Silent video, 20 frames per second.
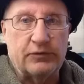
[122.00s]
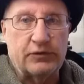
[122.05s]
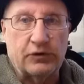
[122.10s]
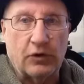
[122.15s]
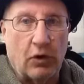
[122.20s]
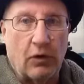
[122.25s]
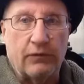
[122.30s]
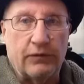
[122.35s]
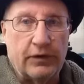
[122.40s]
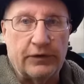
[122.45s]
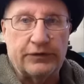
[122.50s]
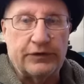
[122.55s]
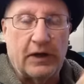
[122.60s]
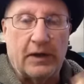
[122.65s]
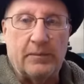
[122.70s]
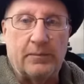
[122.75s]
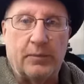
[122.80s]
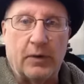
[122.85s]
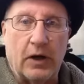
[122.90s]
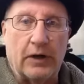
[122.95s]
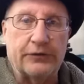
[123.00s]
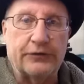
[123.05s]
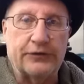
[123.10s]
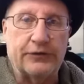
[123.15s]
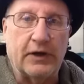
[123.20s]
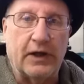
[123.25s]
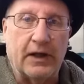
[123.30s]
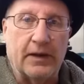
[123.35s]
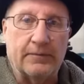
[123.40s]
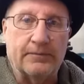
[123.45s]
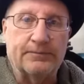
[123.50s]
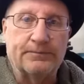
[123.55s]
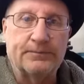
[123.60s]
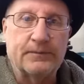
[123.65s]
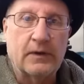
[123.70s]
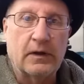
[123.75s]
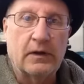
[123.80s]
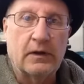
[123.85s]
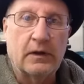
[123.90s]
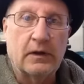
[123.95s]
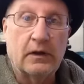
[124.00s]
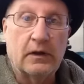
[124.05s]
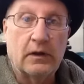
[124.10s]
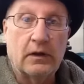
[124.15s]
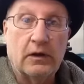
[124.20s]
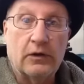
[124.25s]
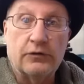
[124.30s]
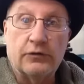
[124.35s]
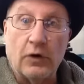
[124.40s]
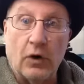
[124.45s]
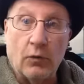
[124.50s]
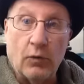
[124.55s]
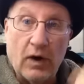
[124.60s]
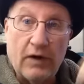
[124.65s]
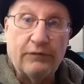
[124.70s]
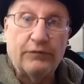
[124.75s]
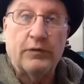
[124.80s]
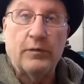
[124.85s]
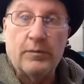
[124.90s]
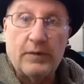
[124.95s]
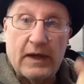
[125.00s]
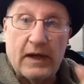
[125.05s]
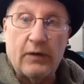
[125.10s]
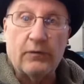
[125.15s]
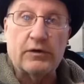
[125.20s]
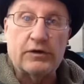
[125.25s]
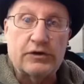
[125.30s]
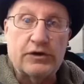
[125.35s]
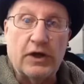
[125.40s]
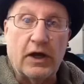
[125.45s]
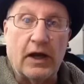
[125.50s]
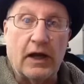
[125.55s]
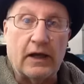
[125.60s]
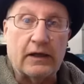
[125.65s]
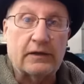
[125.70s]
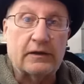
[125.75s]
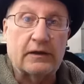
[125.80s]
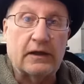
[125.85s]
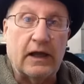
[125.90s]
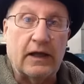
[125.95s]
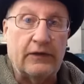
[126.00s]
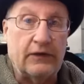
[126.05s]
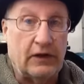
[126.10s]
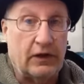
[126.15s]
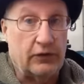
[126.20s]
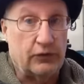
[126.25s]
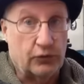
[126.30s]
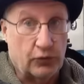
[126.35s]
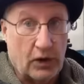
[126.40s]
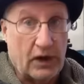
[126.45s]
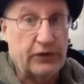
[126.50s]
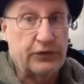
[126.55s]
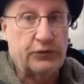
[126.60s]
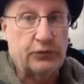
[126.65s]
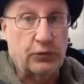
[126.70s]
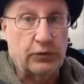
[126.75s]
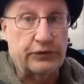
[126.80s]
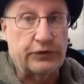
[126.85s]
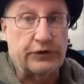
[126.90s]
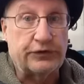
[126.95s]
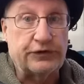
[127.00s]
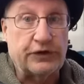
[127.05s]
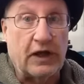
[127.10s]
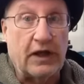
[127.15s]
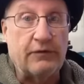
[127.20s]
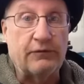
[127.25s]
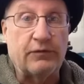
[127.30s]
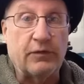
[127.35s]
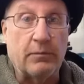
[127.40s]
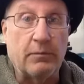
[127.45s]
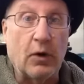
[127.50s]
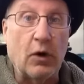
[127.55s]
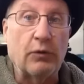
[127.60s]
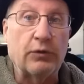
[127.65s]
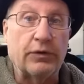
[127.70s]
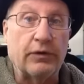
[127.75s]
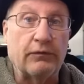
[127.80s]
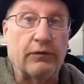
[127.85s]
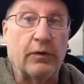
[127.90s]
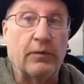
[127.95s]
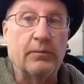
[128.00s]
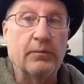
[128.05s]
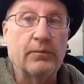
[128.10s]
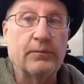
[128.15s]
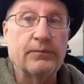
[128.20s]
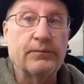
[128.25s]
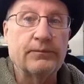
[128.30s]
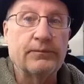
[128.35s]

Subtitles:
stove and the same pot stand. So I went from there and checked, and the address was the same for both of them.